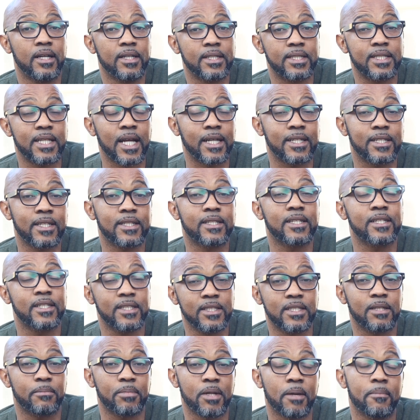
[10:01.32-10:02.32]
started
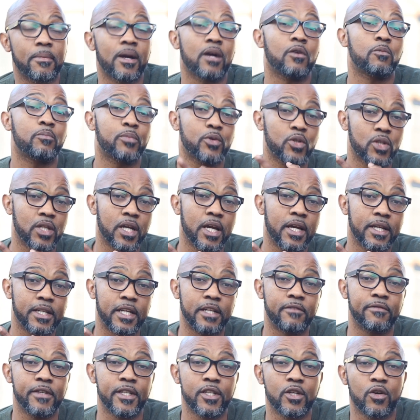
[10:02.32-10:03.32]
in September, I'll put
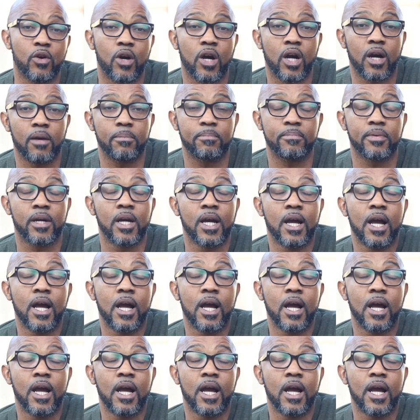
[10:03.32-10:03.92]
that video up